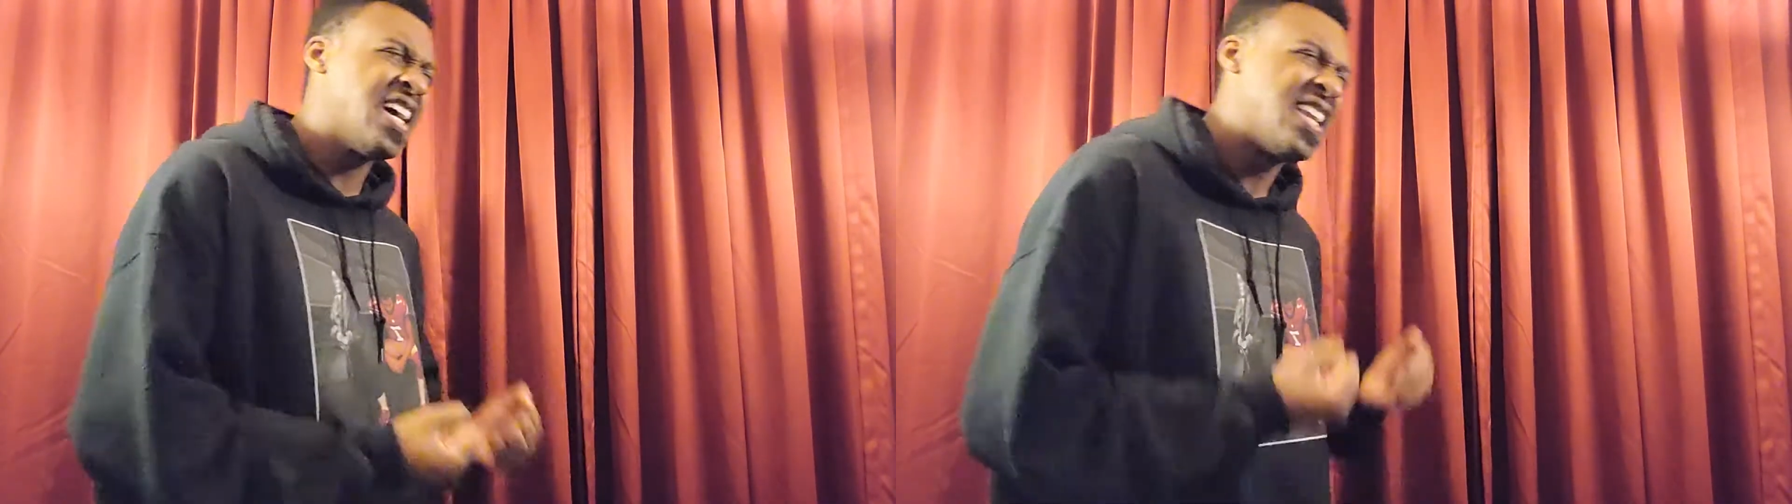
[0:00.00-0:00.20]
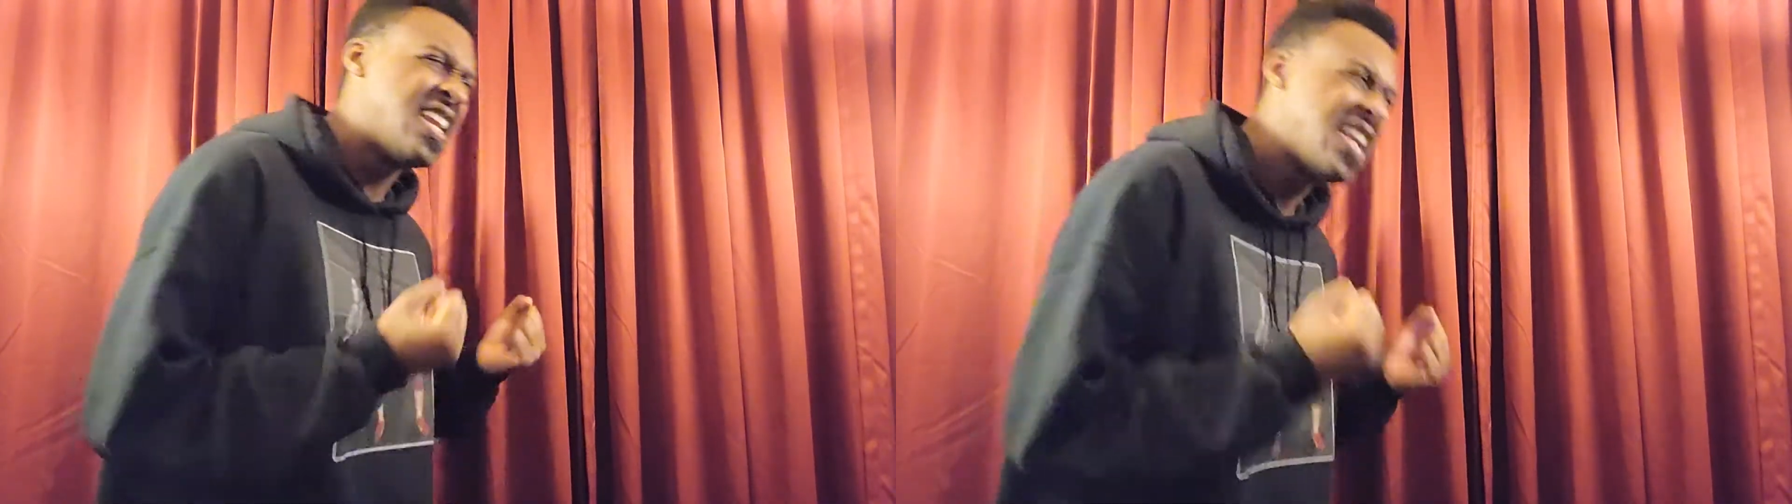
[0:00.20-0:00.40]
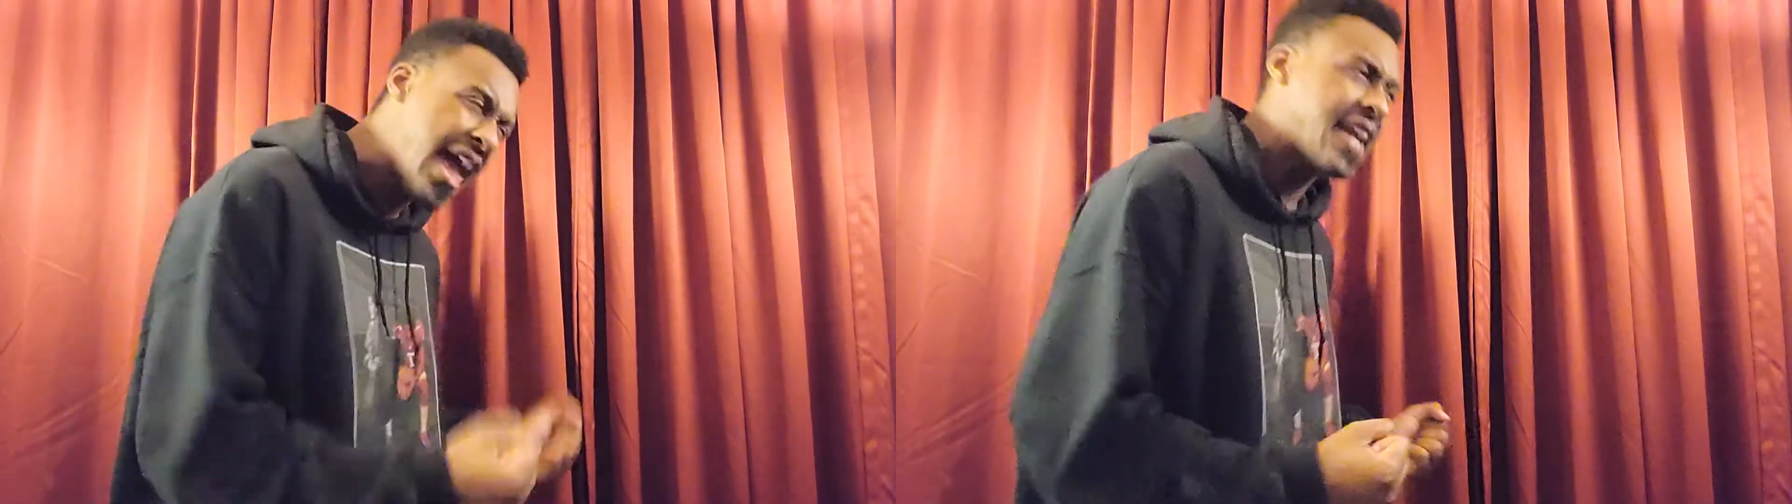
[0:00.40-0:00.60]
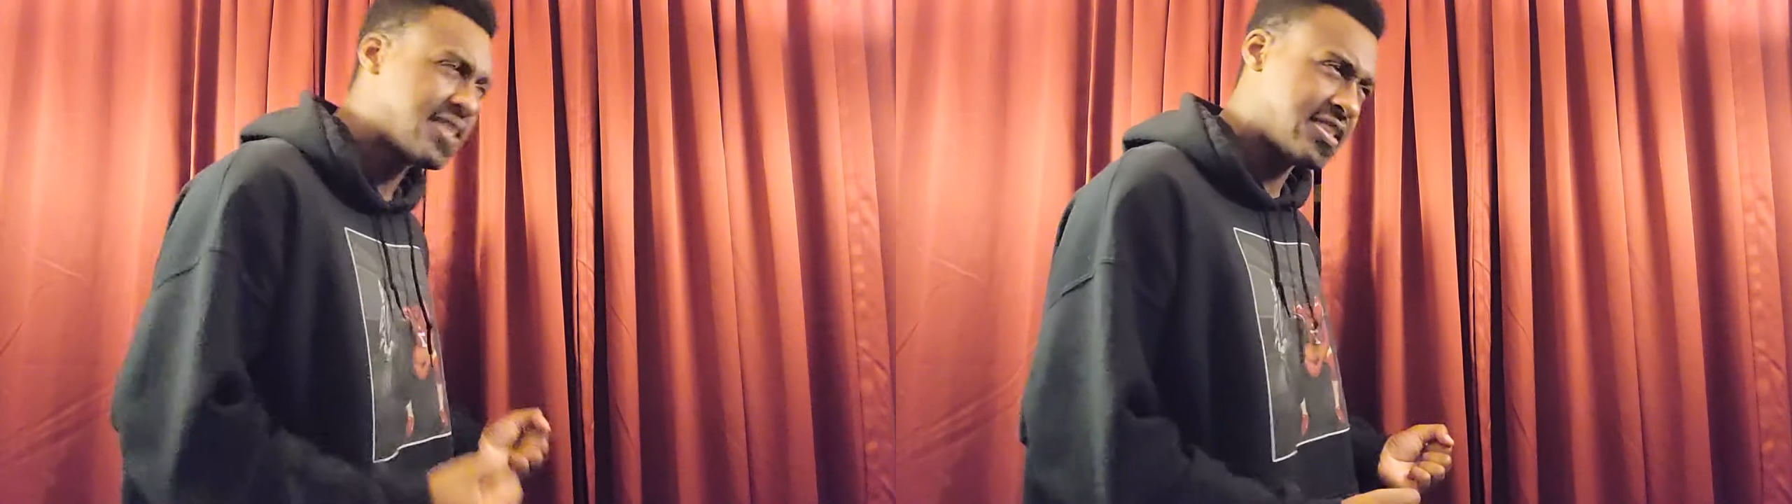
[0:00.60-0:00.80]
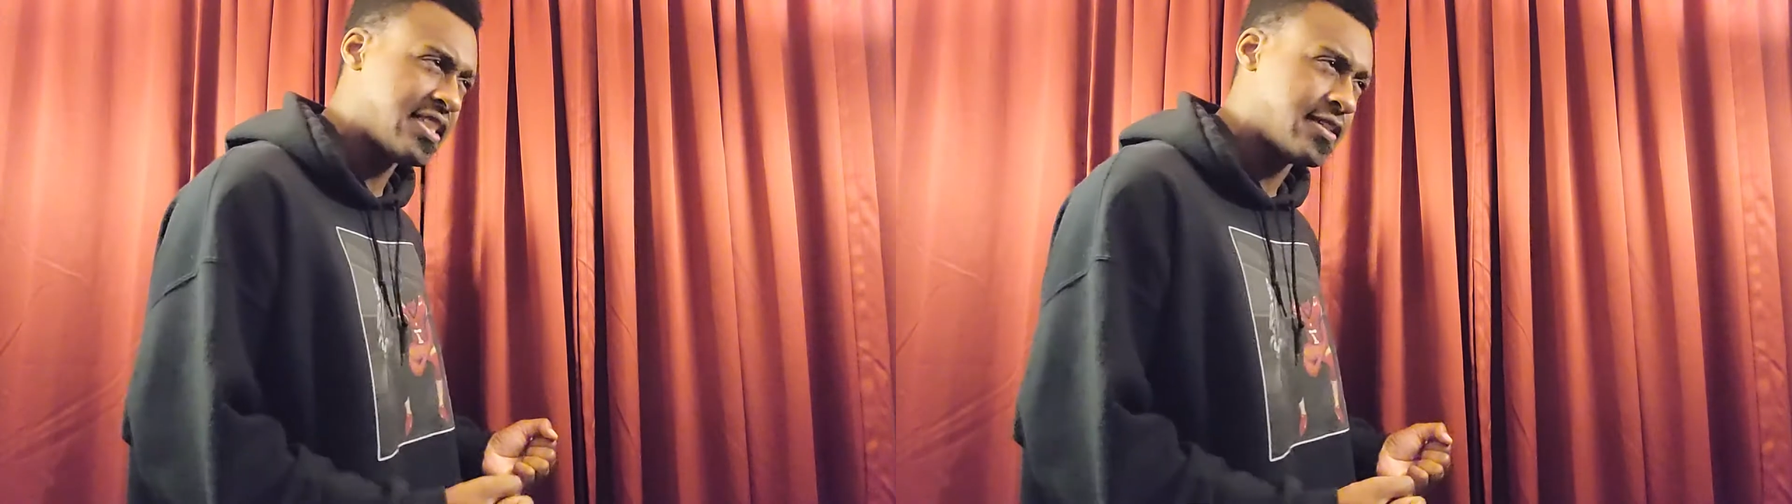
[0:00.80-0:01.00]
a
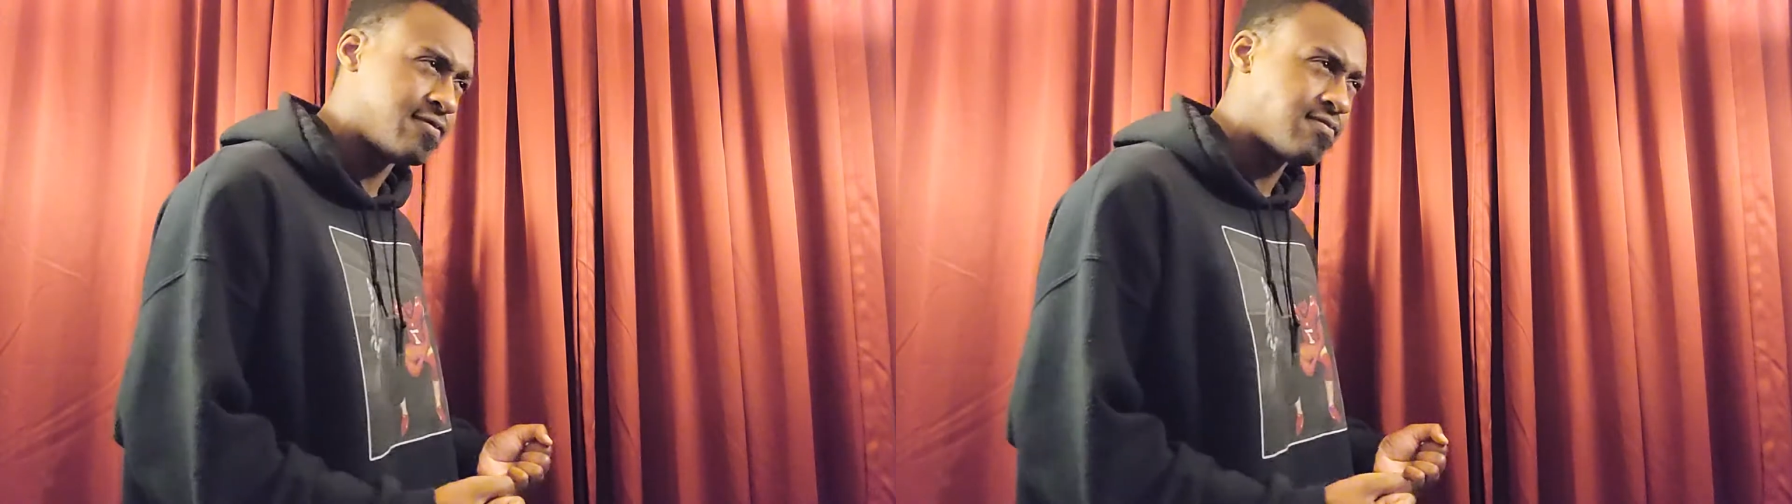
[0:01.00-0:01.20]
legacy